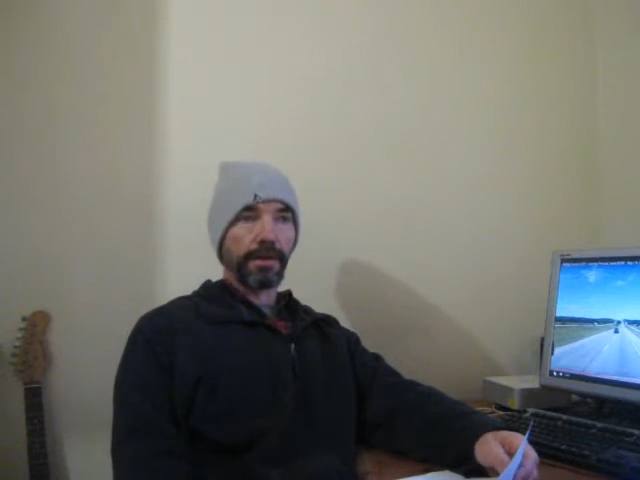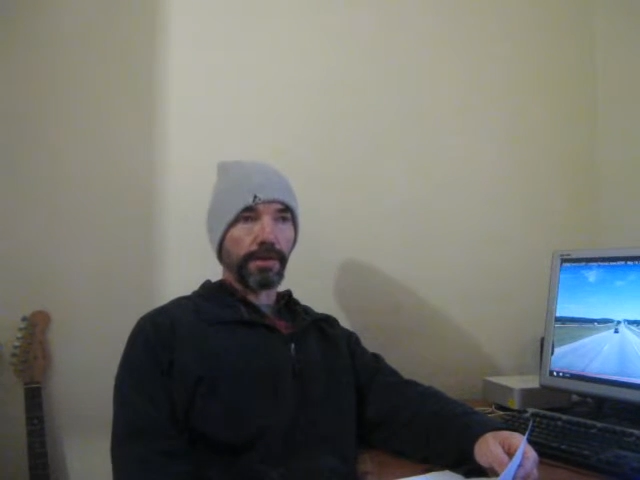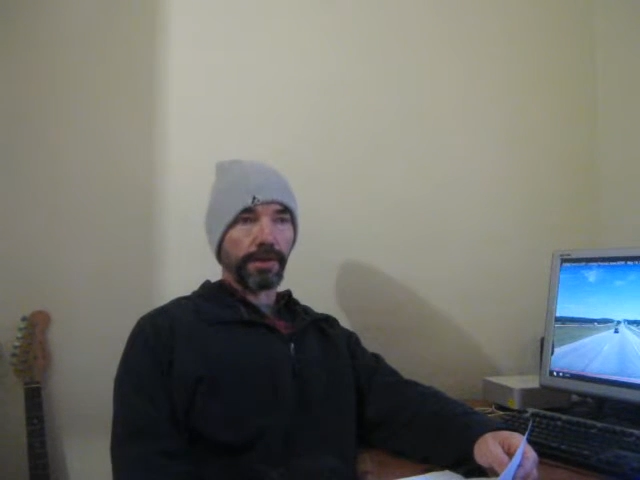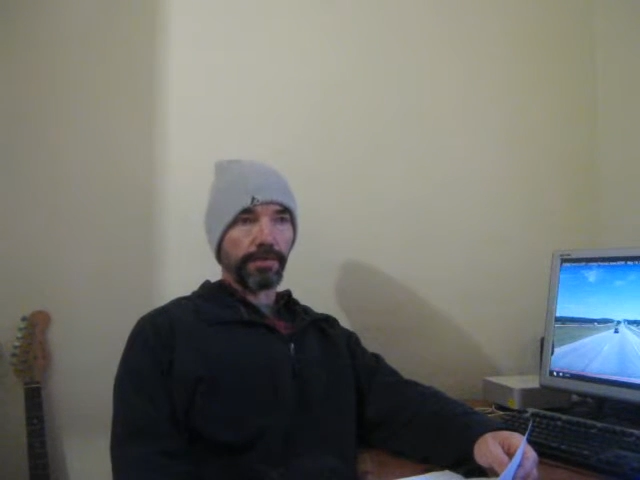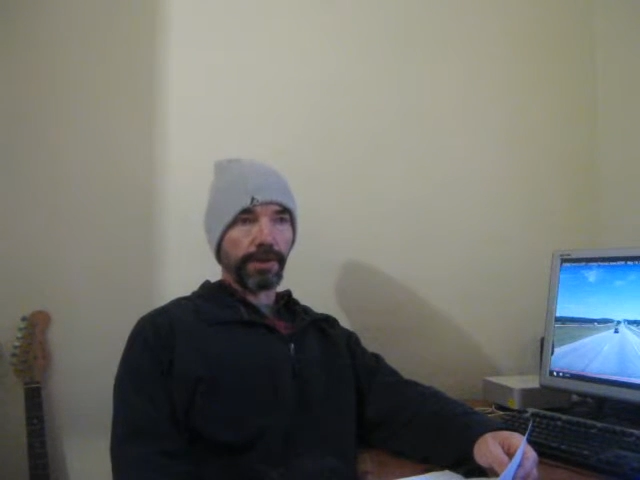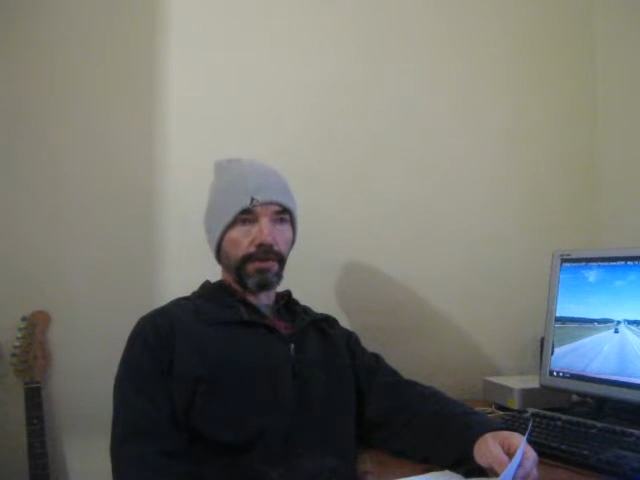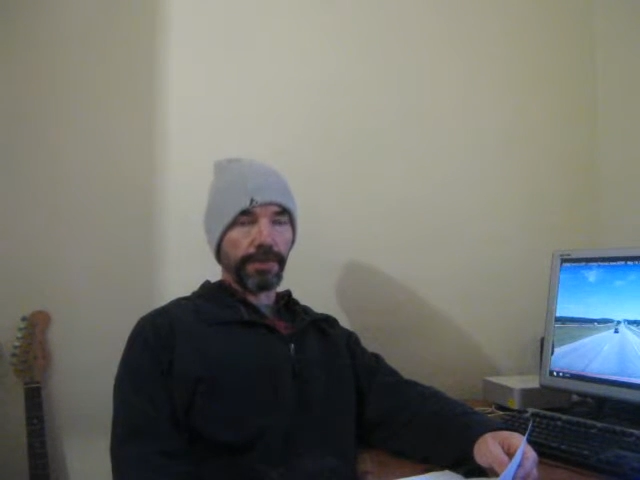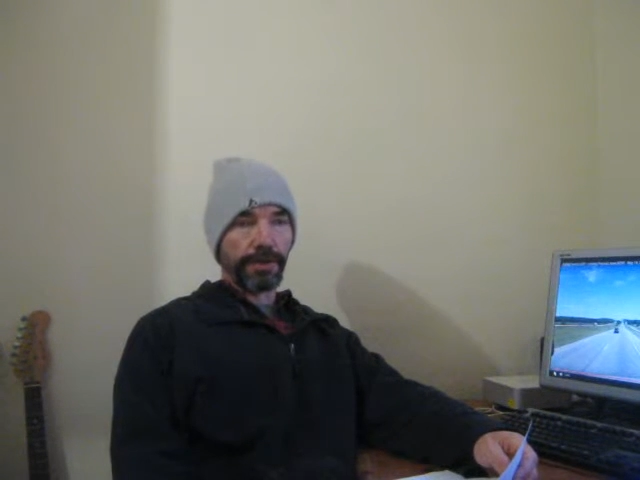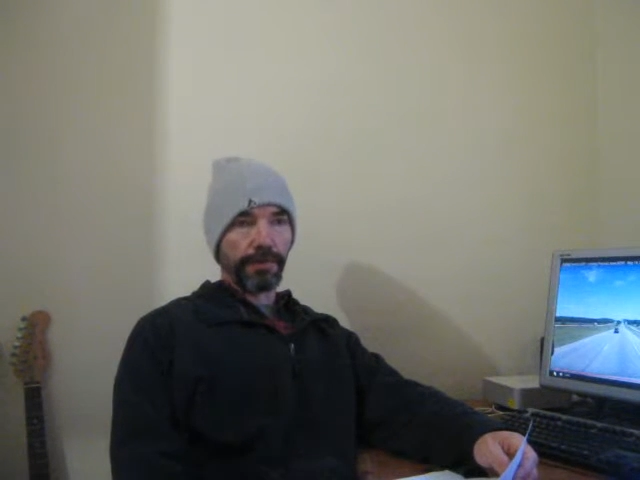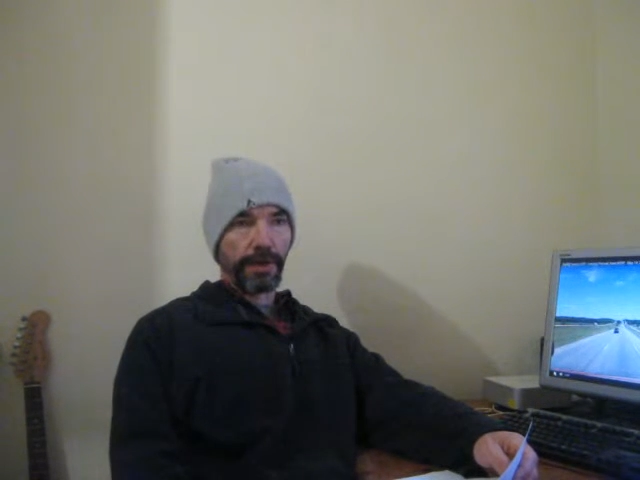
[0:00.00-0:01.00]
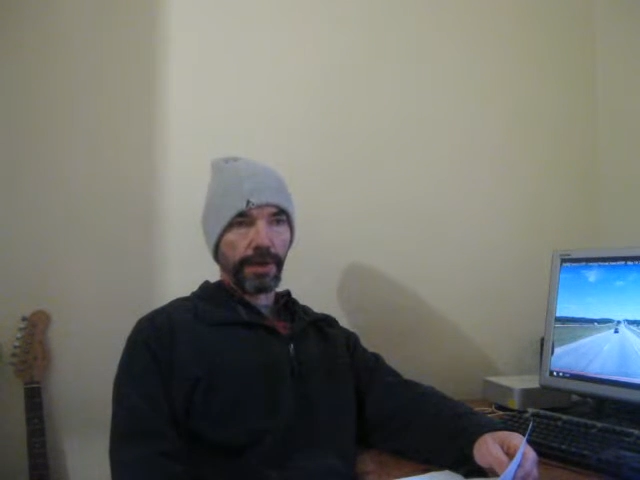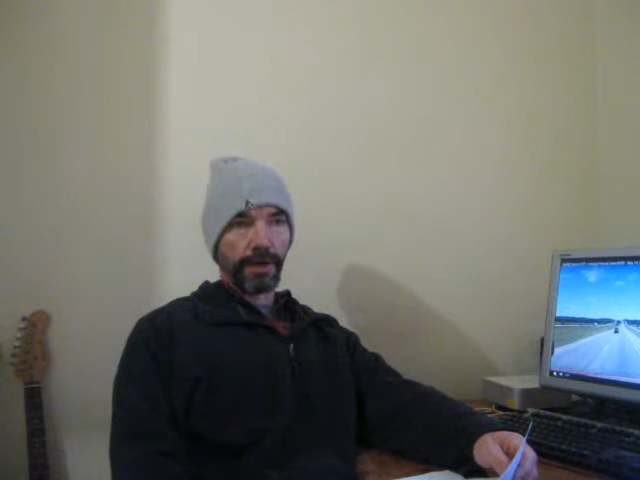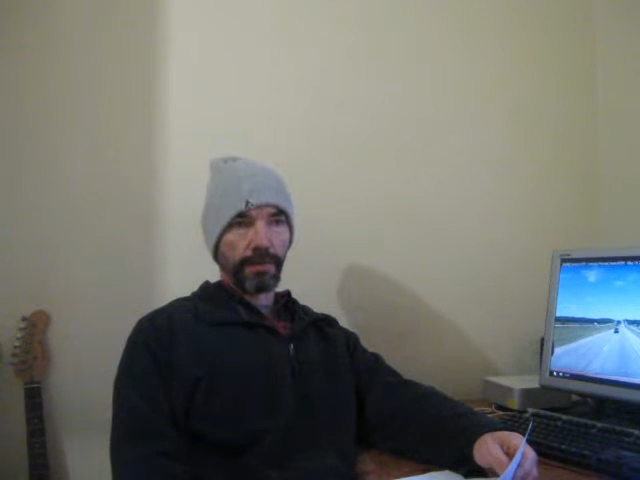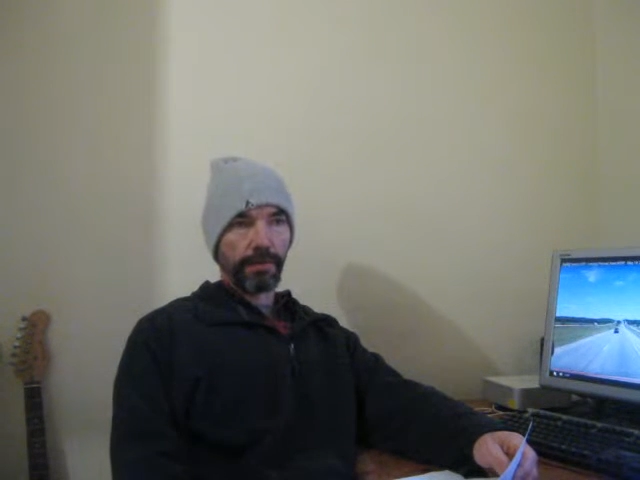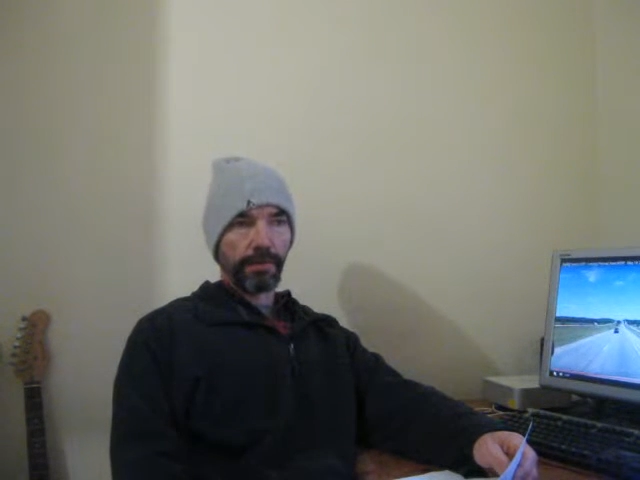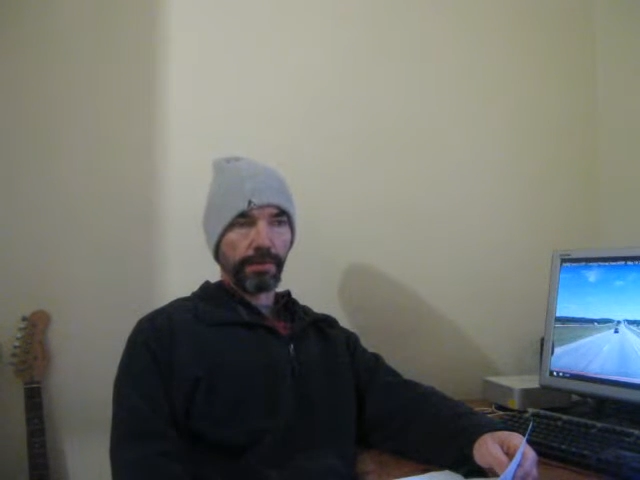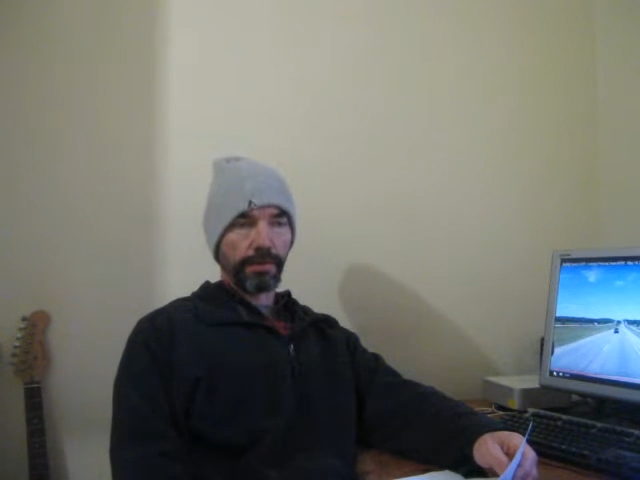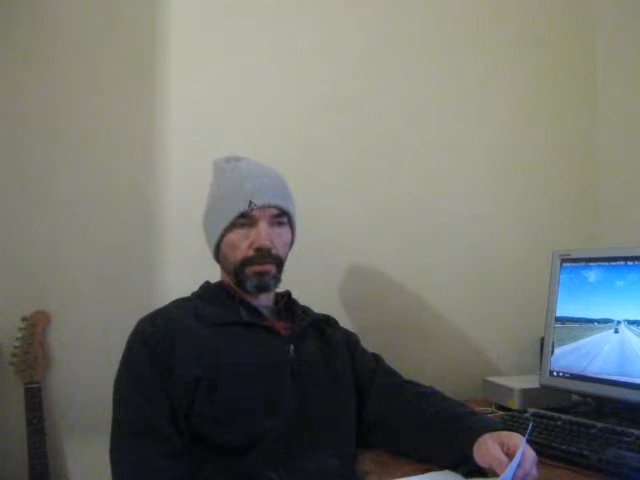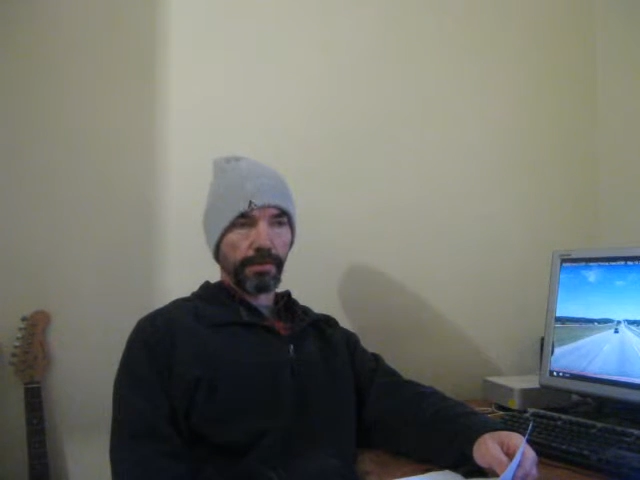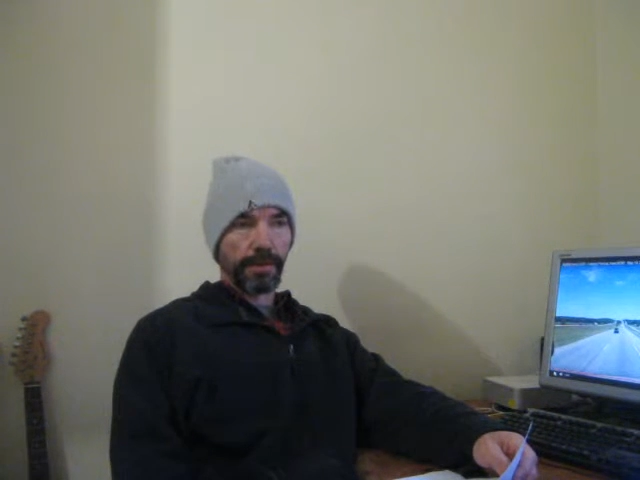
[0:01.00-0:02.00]
The previous video,
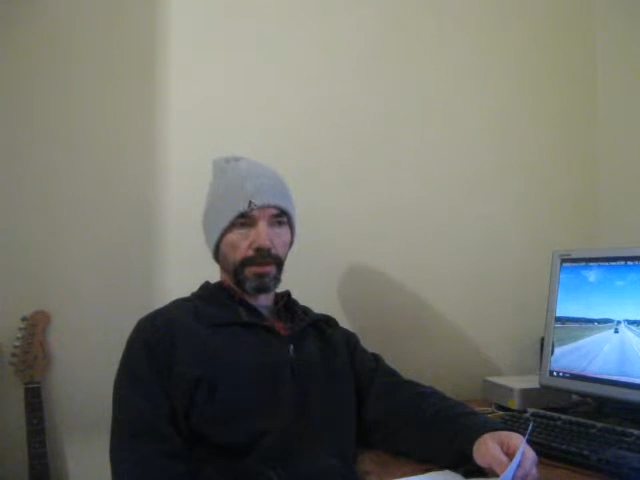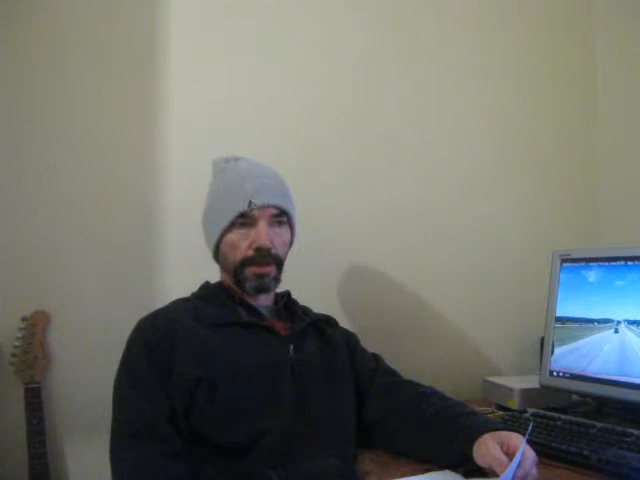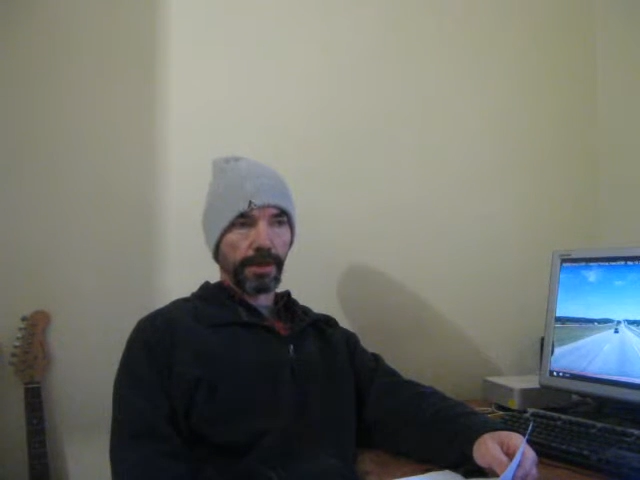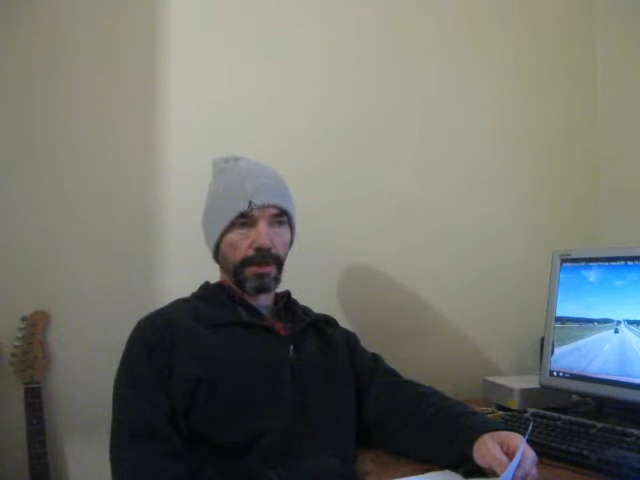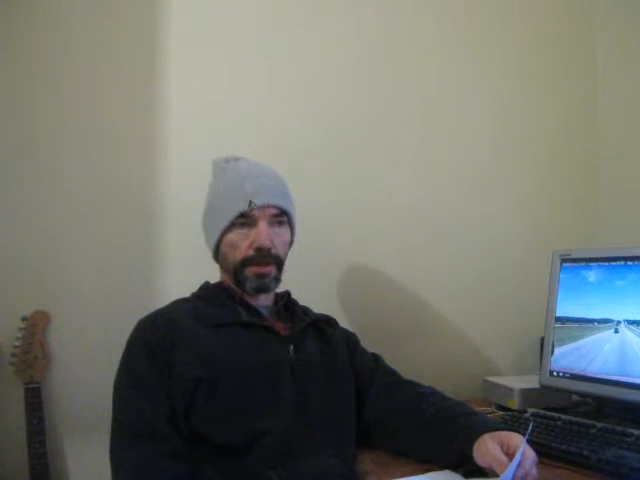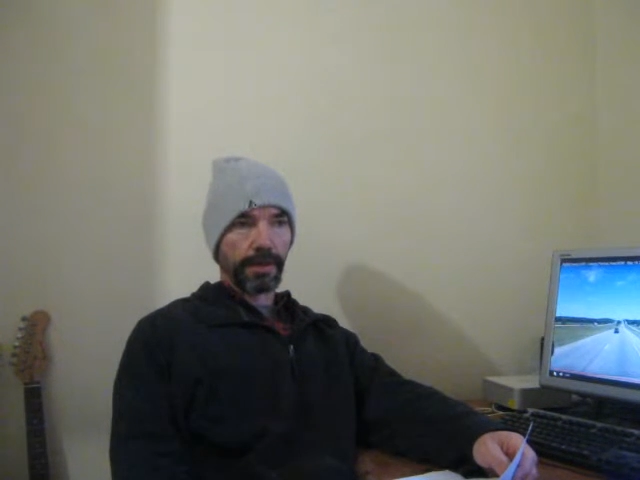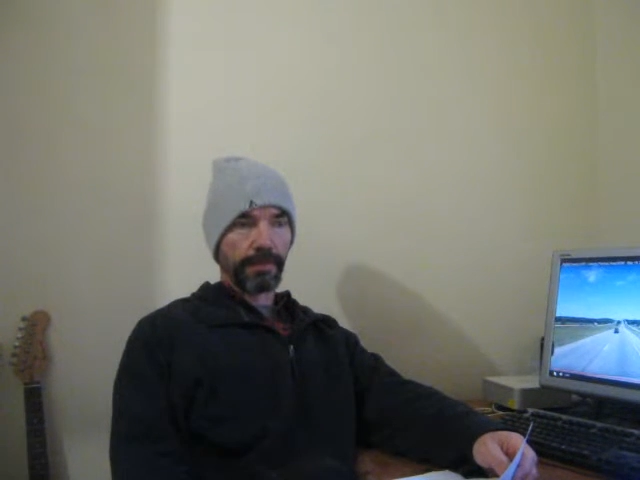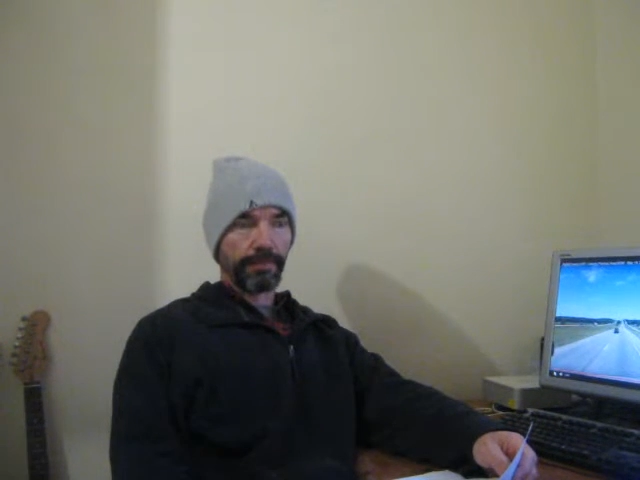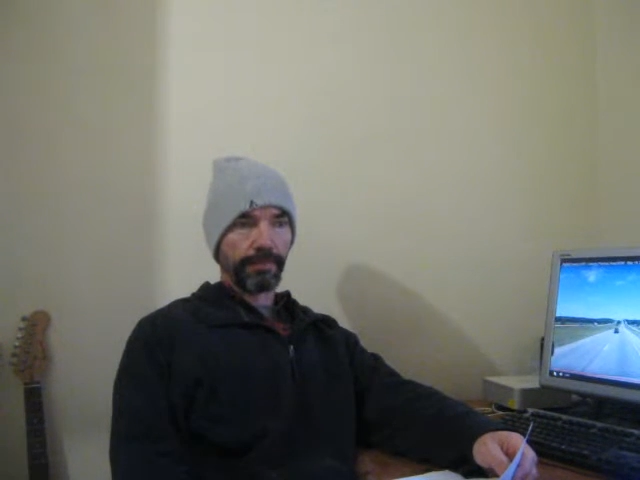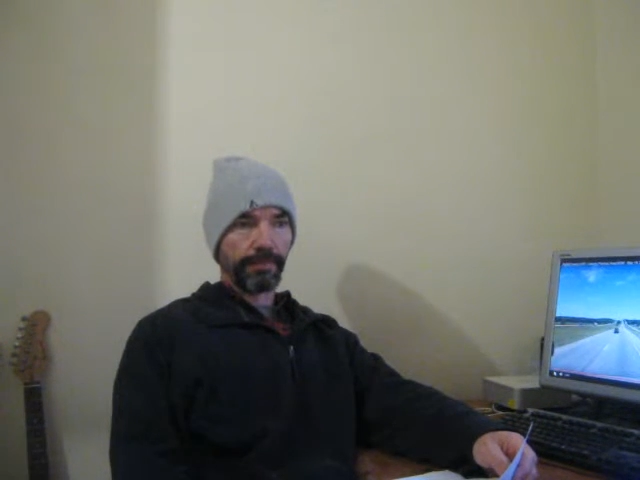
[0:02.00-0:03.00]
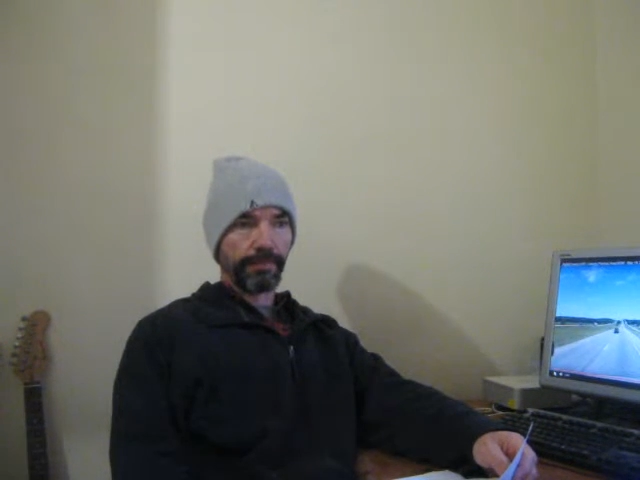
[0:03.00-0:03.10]
well,